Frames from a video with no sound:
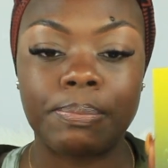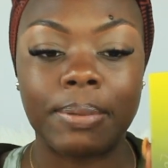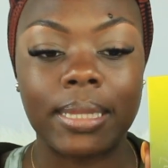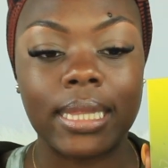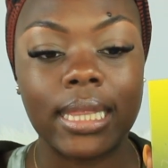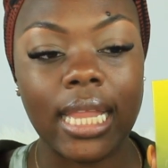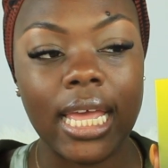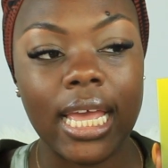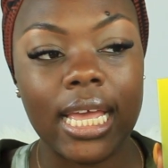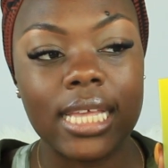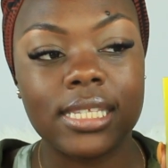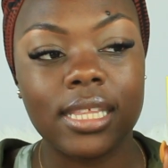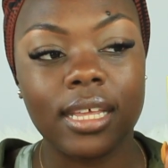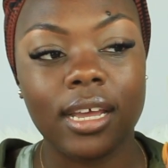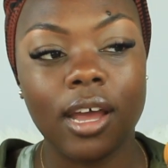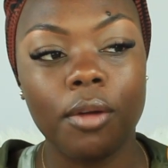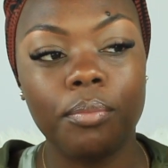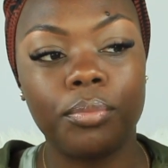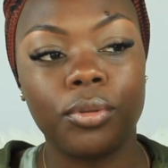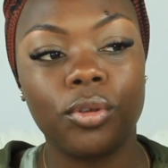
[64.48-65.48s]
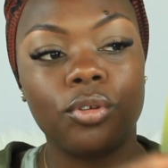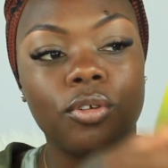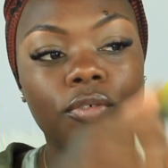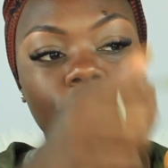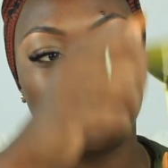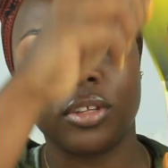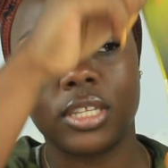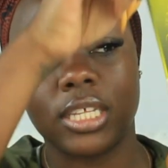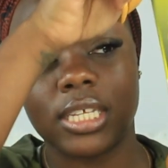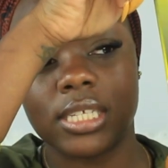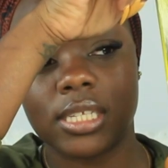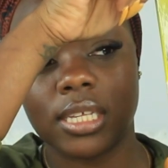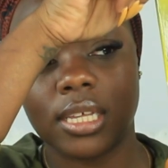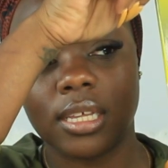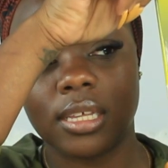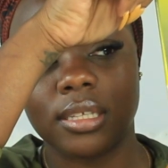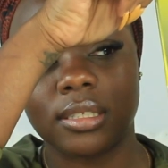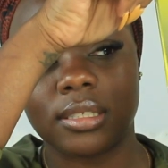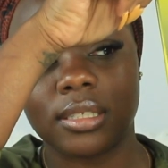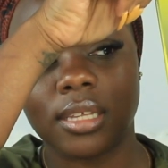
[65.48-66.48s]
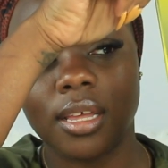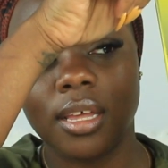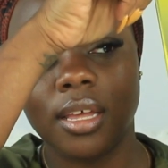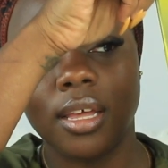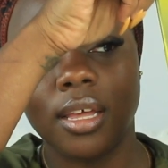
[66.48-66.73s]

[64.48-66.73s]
Place. Look how beautiful this is.